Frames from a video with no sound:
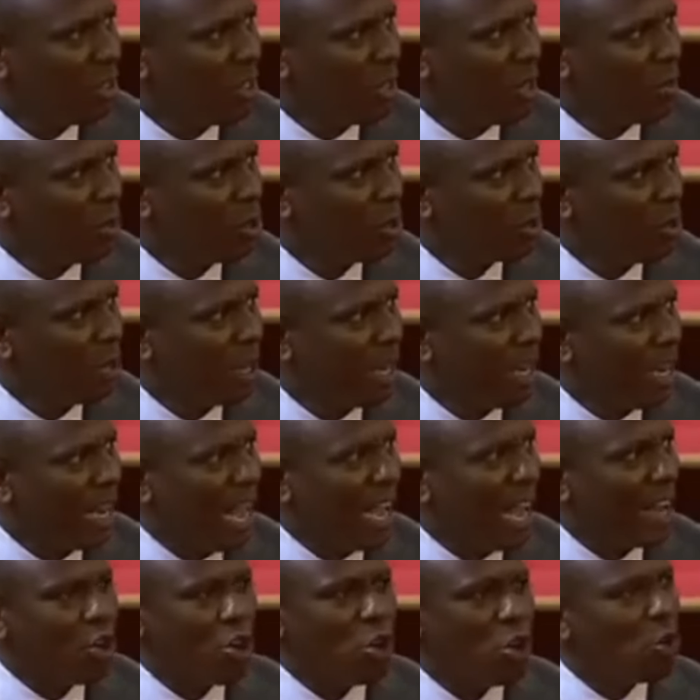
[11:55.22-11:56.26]
Honorable Speaker,
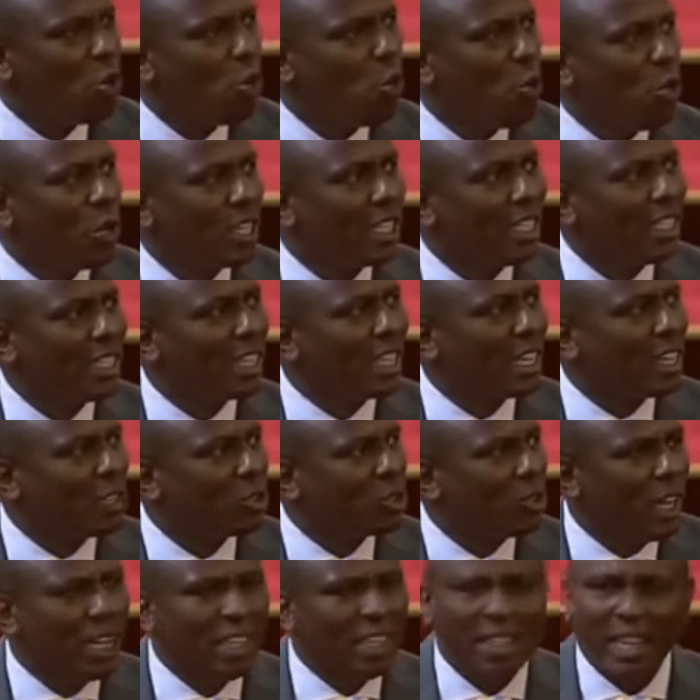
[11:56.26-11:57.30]
I don't know what
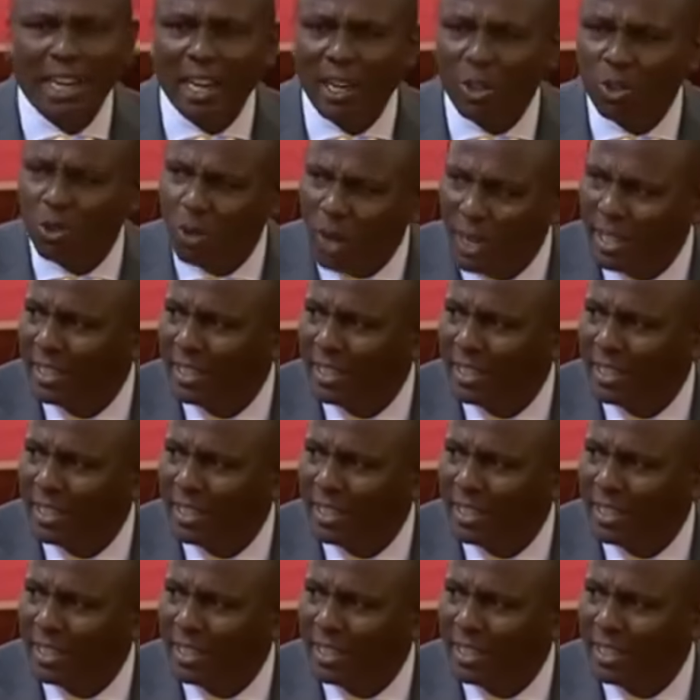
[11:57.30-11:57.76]
intellectuality